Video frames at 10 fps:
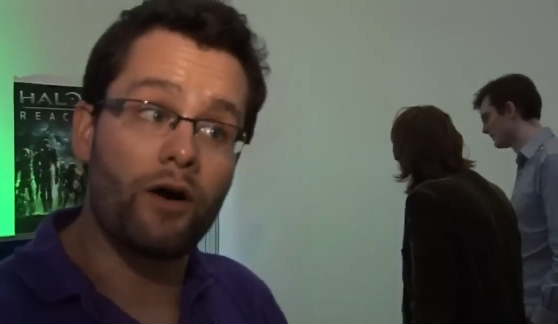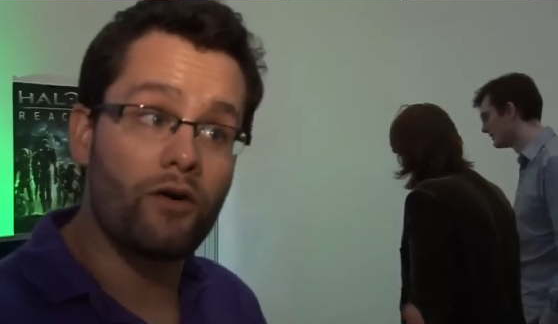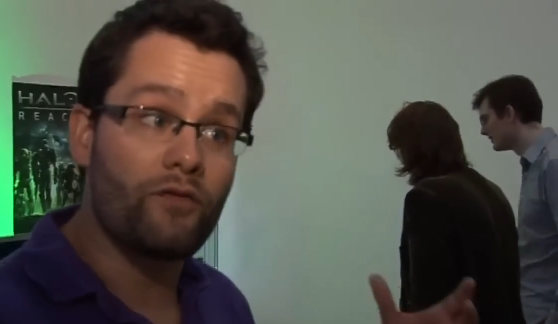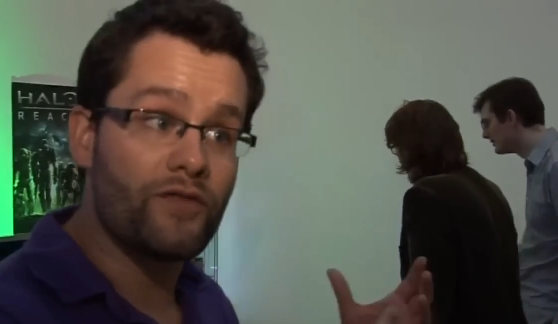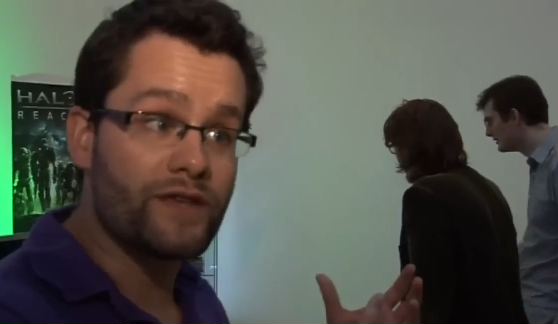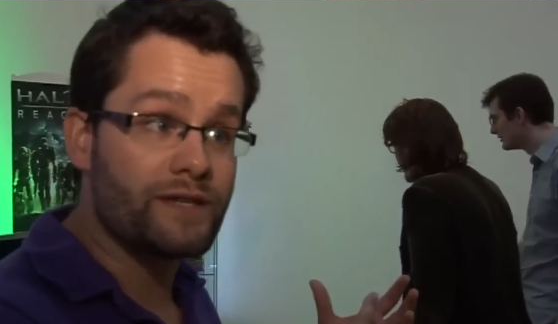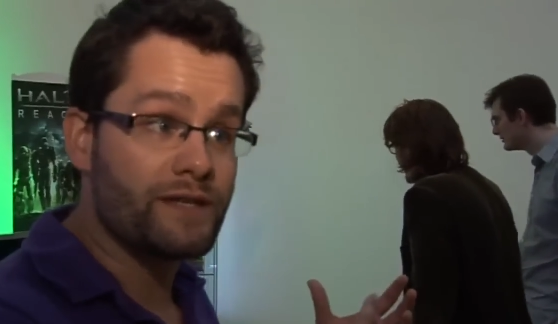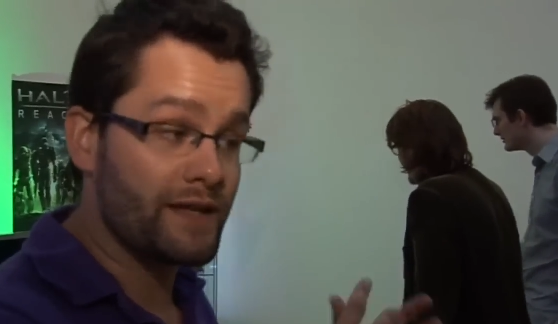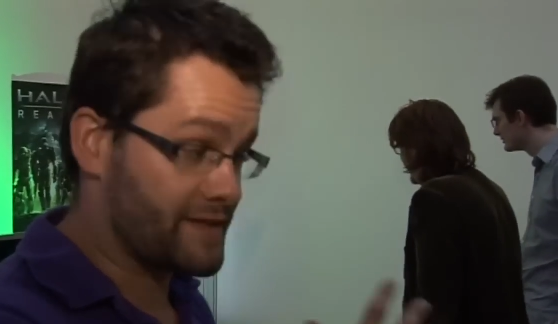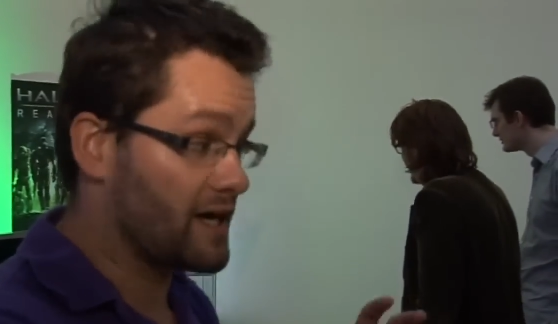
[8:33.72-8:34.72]
Speaker 1: of
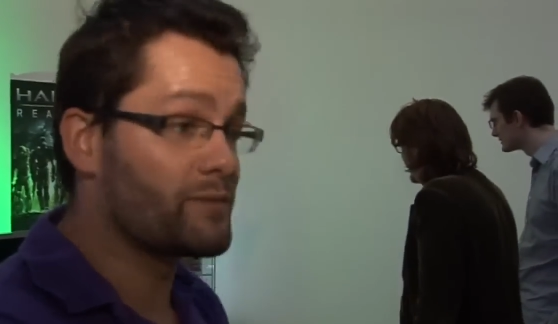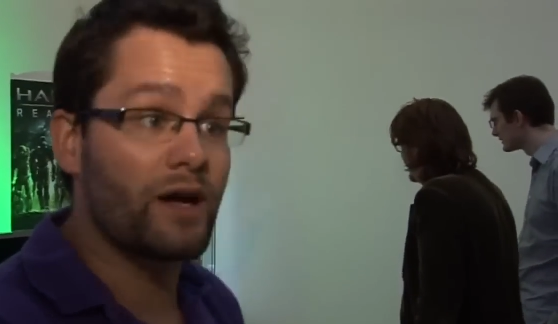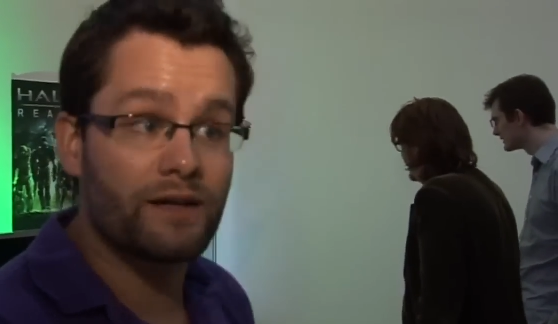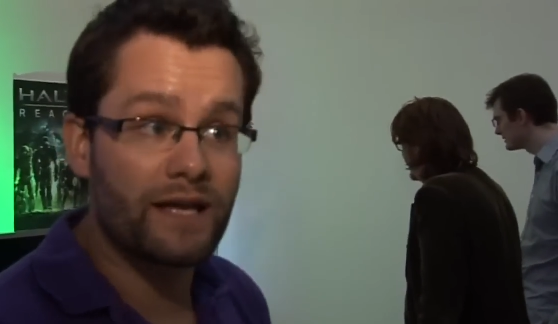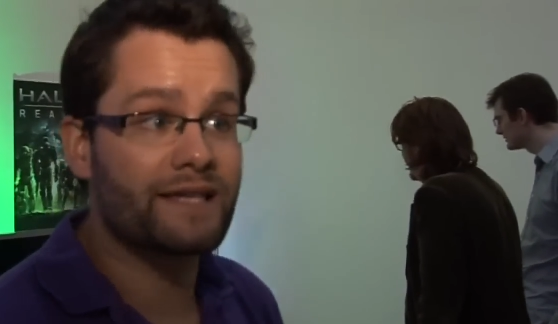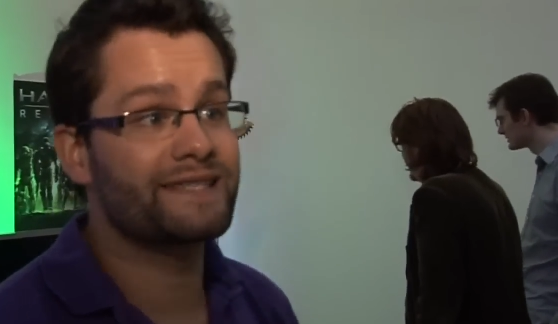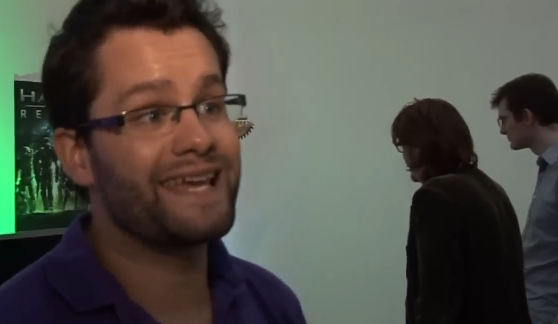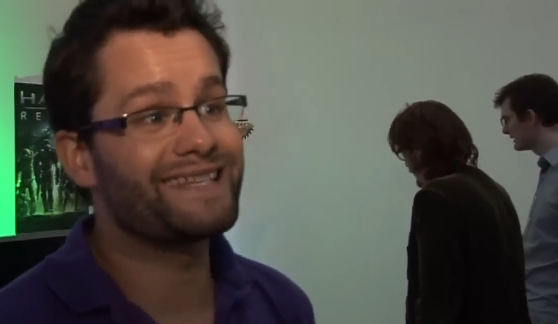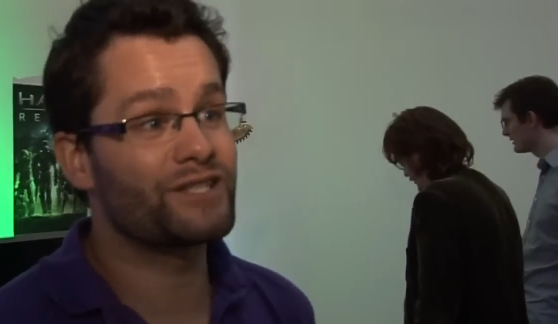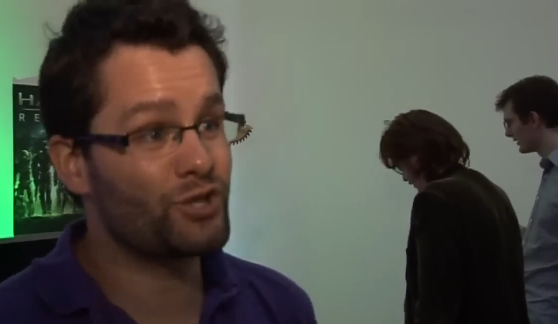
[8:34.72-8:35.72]
the timeline is
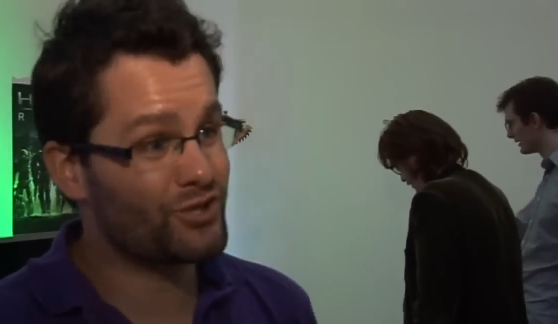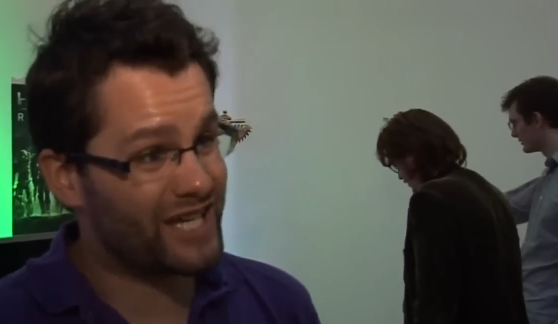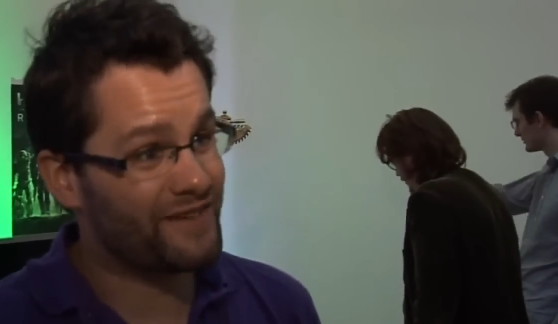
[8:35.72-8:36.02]
set just